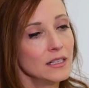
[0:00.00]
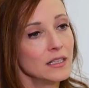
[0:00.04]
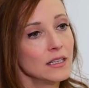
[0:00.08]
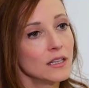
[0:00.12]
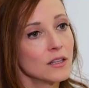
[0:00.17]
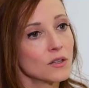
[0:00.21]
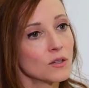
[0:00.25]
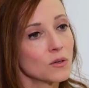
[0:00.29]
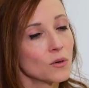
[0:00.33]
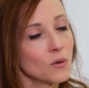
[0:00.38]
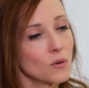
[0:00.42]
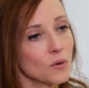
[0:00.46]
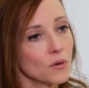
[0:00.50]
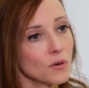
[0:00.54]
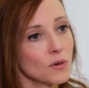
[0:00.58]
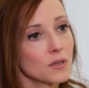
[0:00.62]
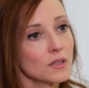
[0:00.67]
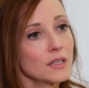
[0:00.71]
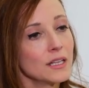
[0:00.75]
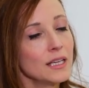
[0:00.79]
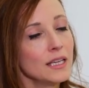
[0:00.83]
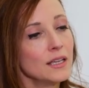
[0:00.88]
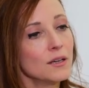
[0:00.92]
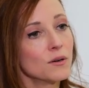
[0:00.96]
either
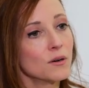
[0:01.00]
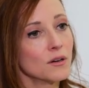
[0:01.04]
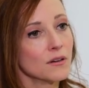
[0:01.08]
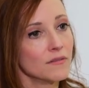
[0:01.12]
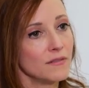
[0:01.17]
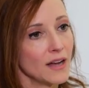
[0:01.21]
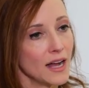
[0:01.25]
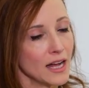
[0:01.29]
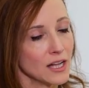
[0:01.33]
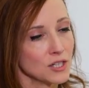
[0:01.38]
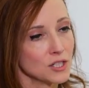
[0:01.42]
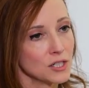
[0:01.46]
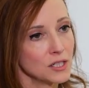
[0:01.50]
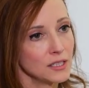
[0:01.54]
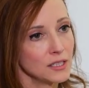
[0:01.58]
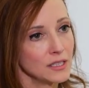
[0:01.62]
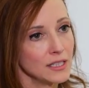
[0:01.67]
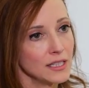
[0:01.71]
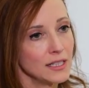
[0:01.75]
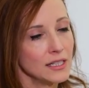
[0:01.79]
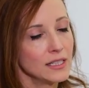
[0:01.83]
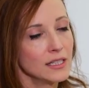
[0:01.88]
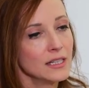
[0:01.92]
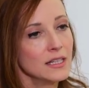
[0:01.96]
orally or
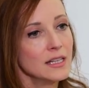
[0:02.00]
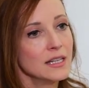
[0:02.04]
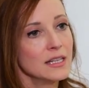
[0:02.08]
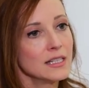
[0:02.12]
vaginally,